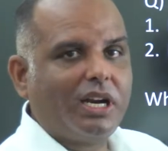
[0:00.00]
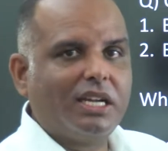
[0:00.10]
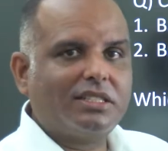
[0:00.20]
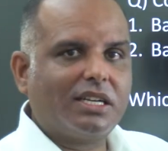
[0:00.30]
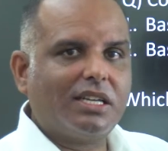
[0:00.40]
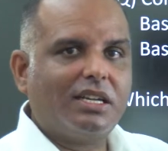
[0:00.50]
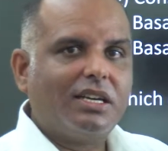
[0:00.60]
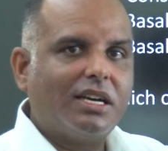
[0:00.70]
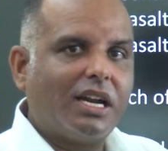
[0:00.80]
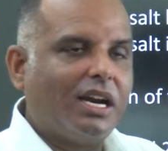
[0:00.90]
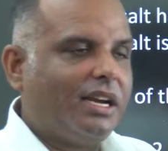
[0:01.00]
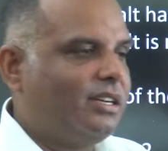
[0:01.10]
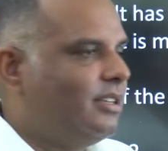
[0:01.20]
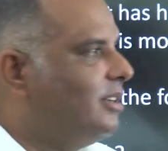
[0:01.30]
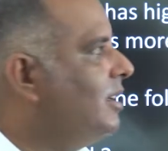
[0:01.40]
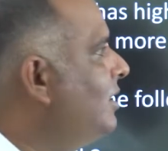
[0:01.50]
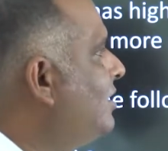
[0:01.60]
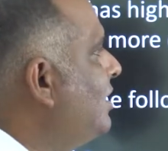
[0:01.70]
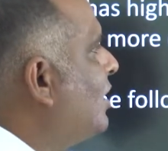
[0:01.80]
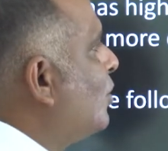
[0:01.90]
denser than granite. This
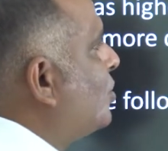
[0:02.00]
is a true